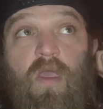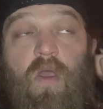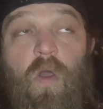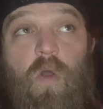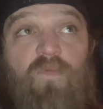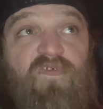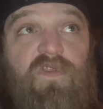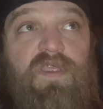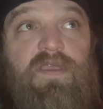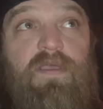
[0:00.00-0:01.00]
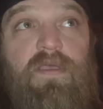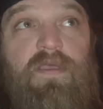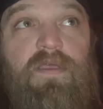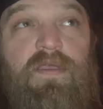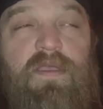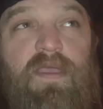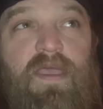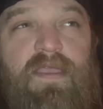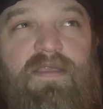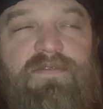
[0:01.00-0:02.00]
Hopefully,
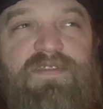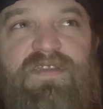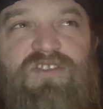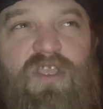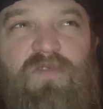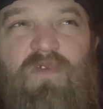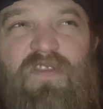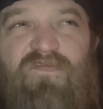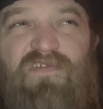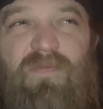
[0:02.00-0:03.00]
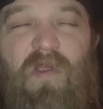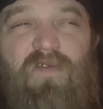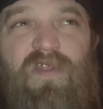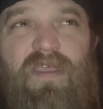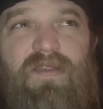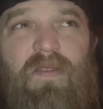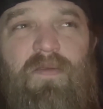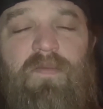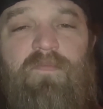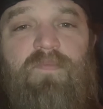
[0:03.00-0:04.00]
I didn't check the weather for tomorrow night,
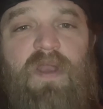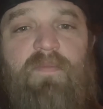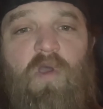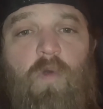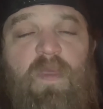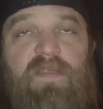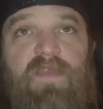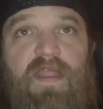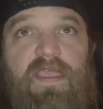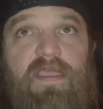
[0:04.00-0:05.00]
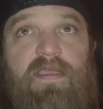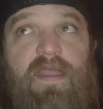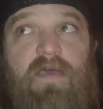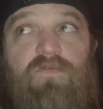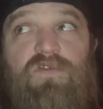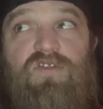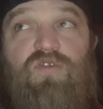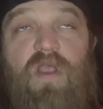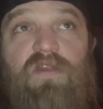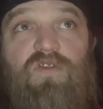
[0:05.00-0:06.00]
but I'm hoping that I can get out to
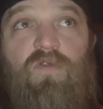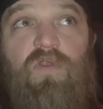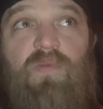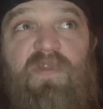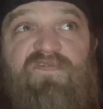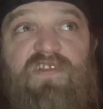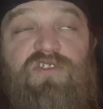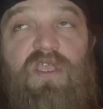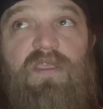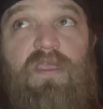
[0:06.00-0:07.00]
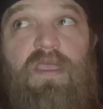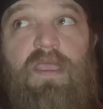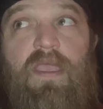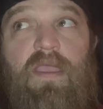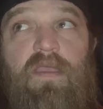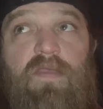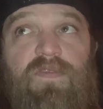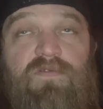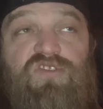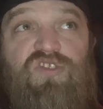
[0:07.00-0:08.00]
try to do a little bit of fishing.
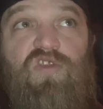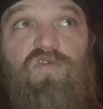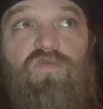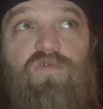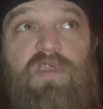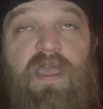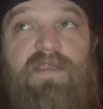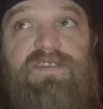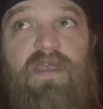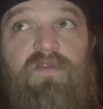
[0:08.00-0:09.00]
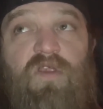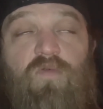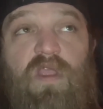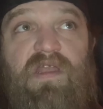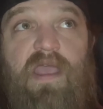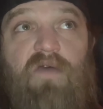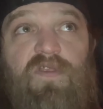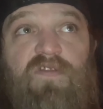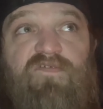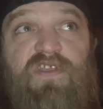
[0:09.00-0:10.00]
There's two guys down here right now that
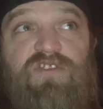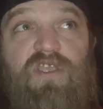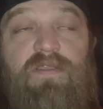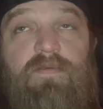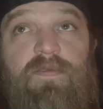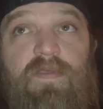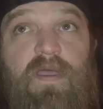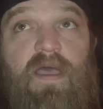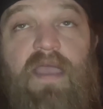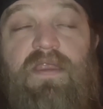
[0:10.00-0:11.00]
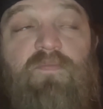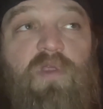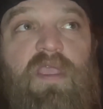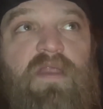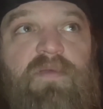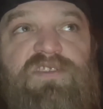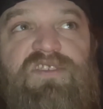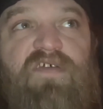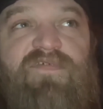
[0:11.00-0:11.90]
are fishing. I didn't bring any of my stuff.